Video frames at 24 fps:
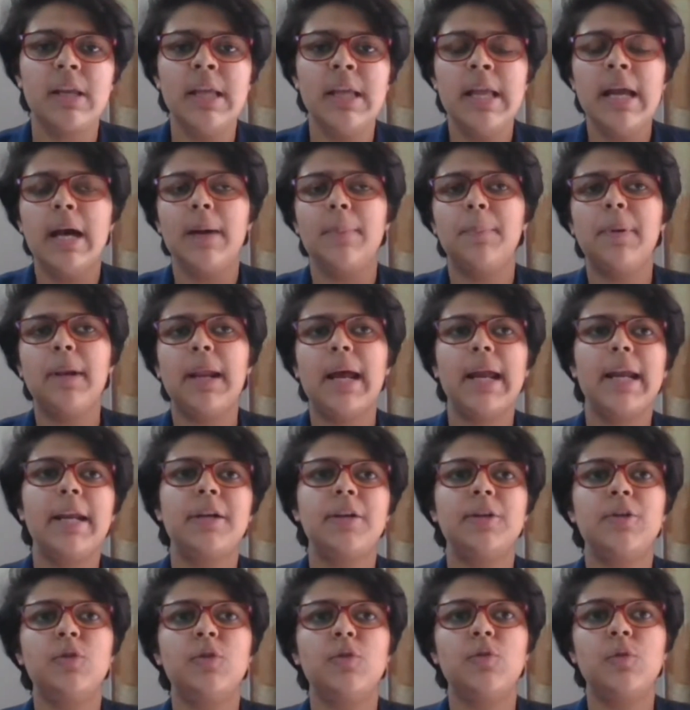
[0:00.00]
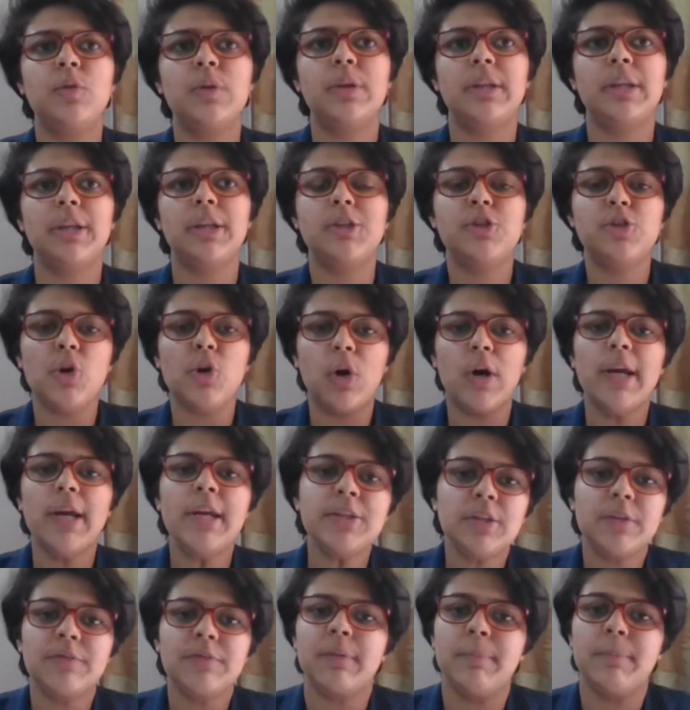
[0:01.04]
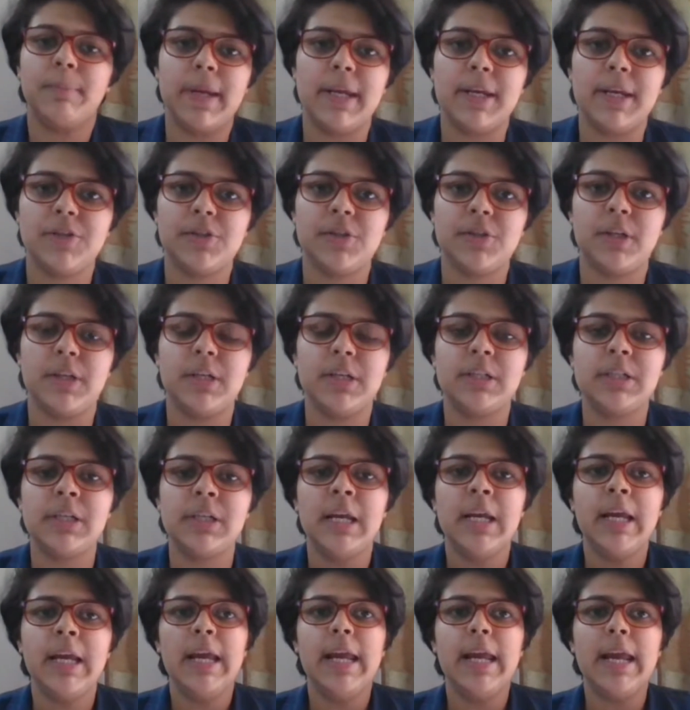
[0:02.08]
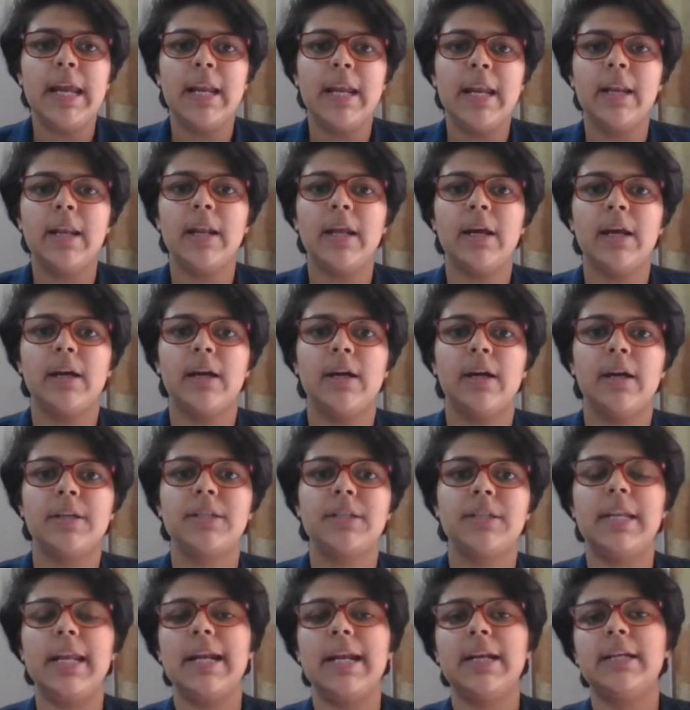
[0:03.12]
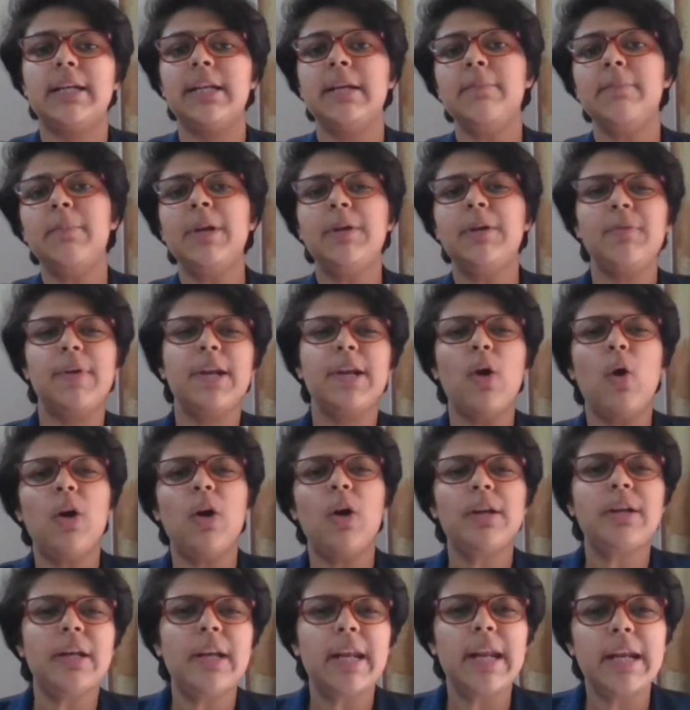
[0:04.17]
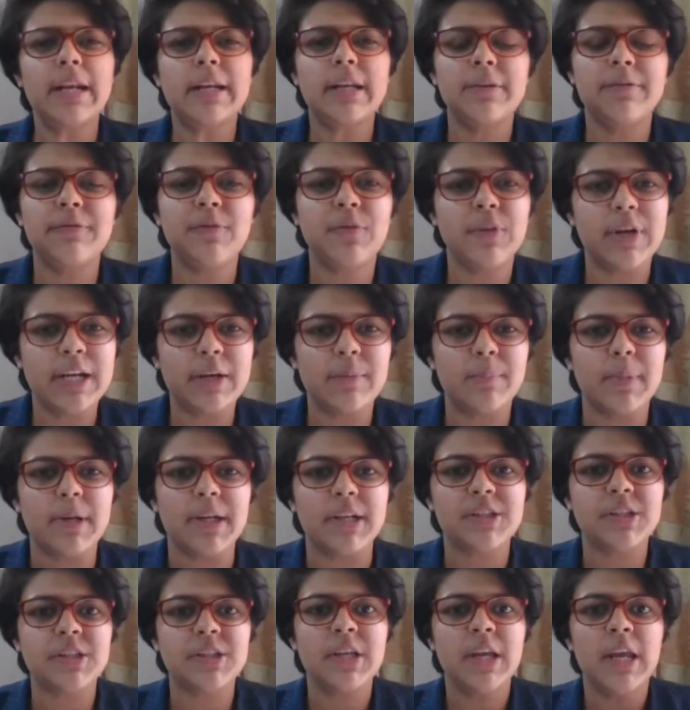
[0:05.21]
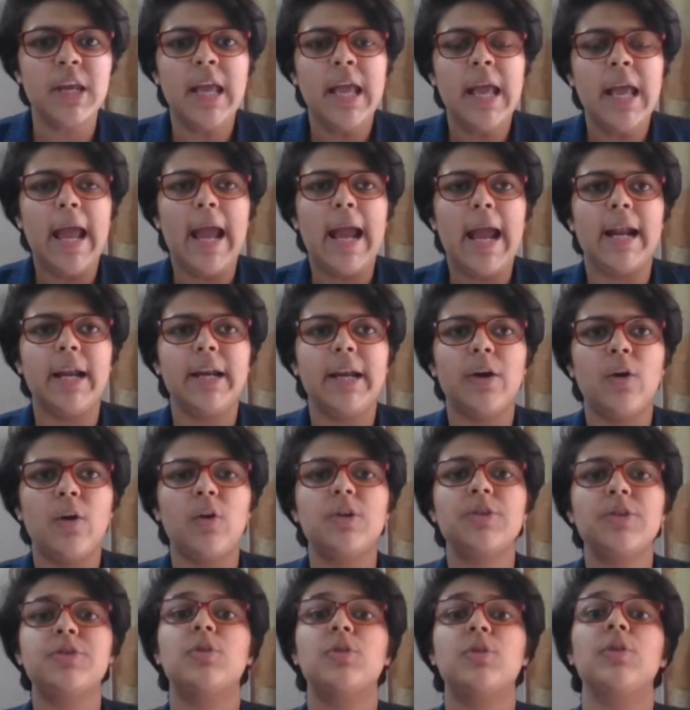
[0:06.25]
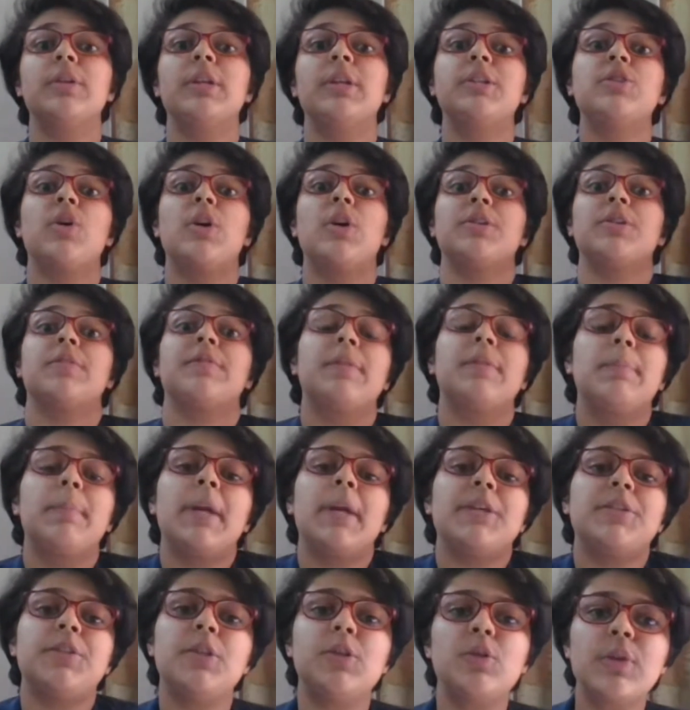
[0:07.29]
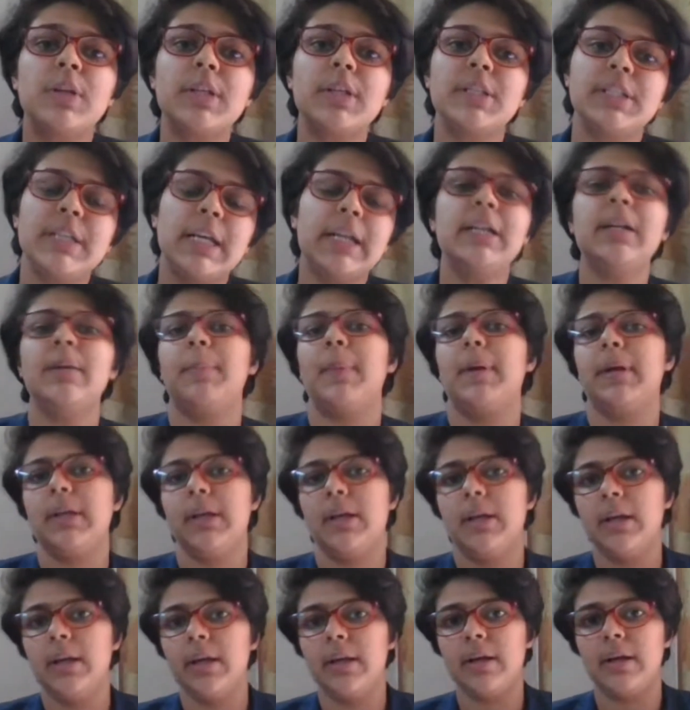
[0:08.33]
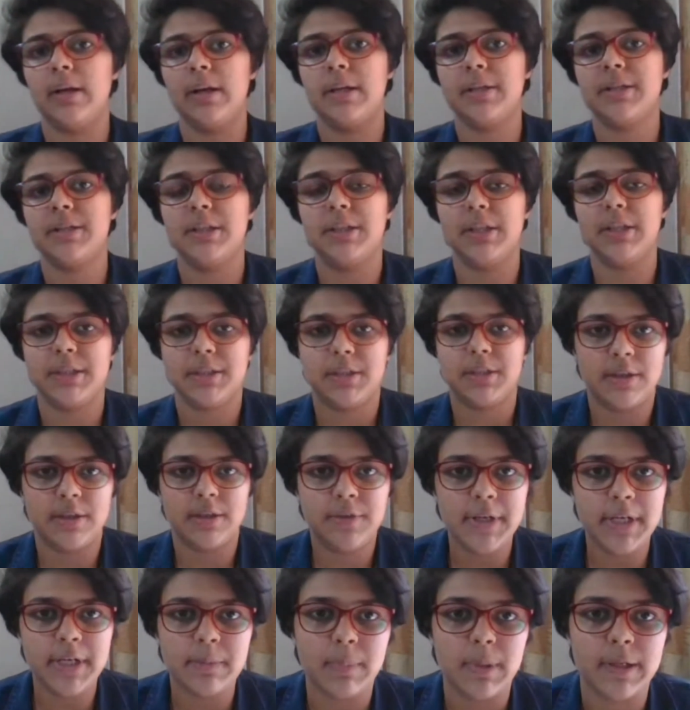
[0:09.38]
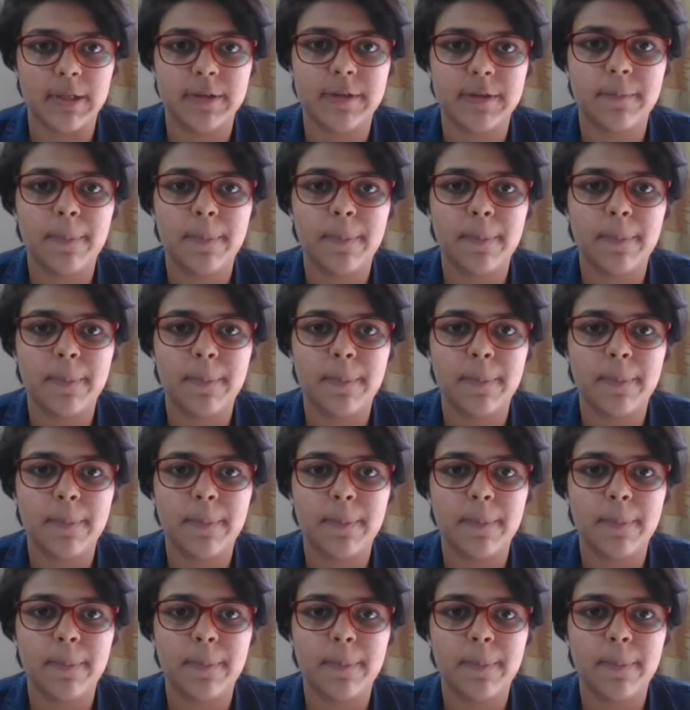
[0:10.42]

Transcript: the choice of a patient in selecting between alternative treatments, and also the choice of the patient to reject a particular suggested treatment.